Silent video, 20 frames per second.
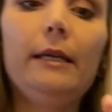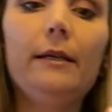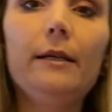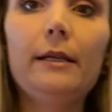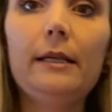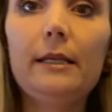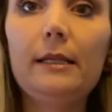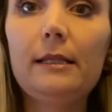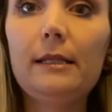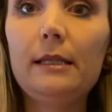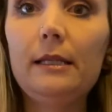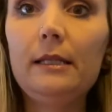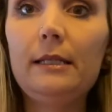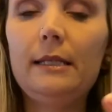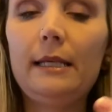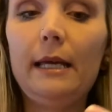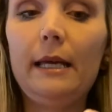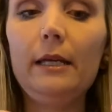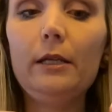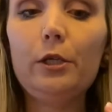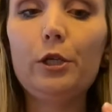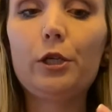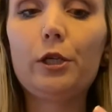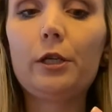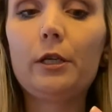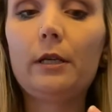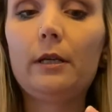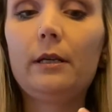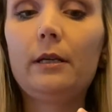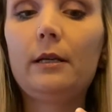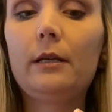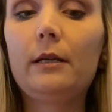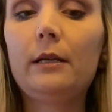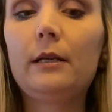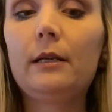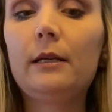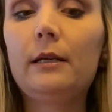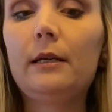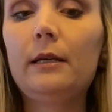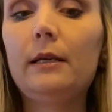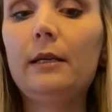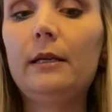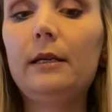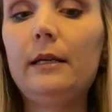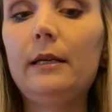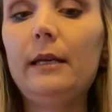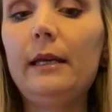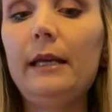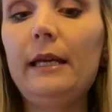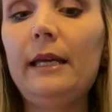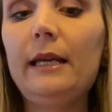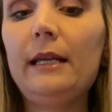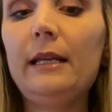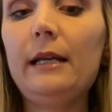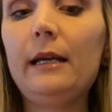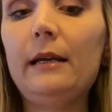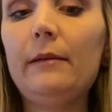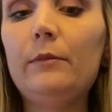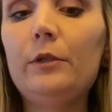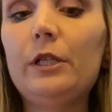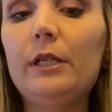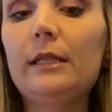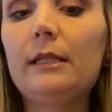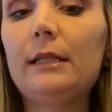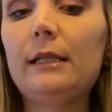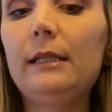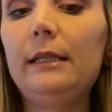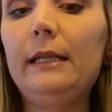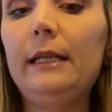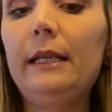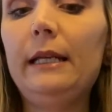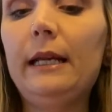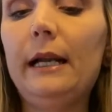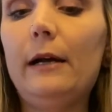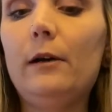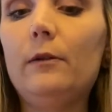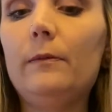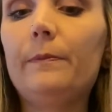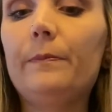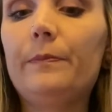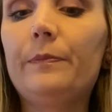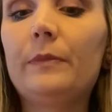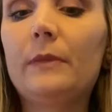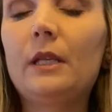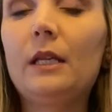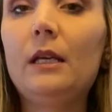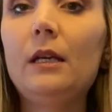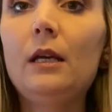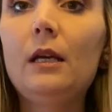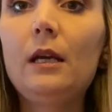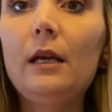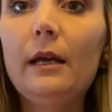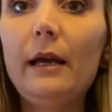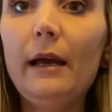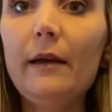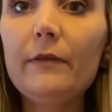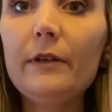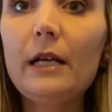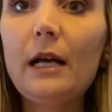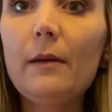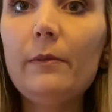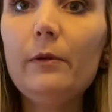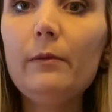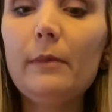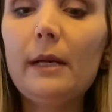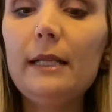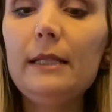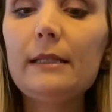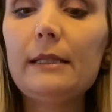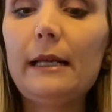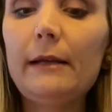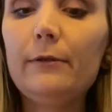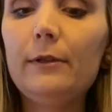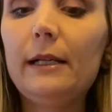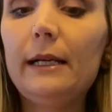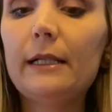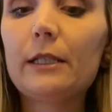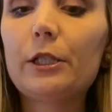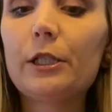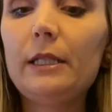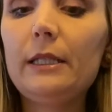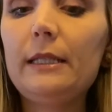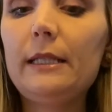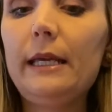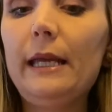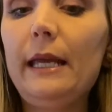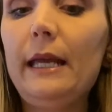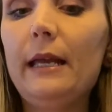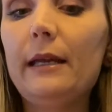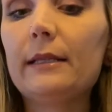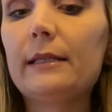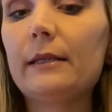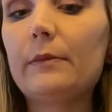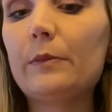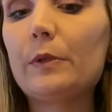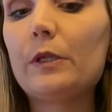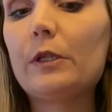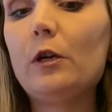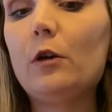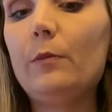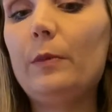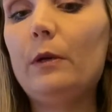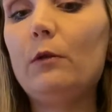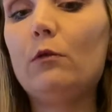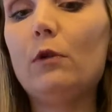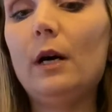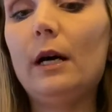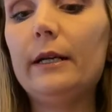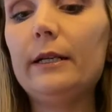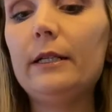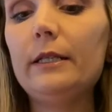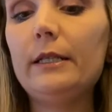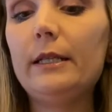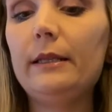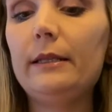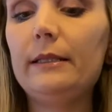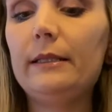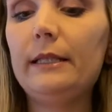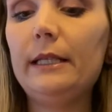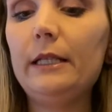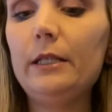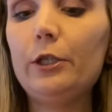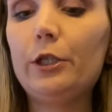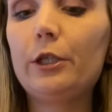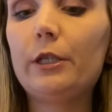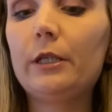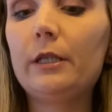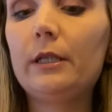is the dish and I'm just cleaning it out. Every couple months, I will actually take some soap and water to the dish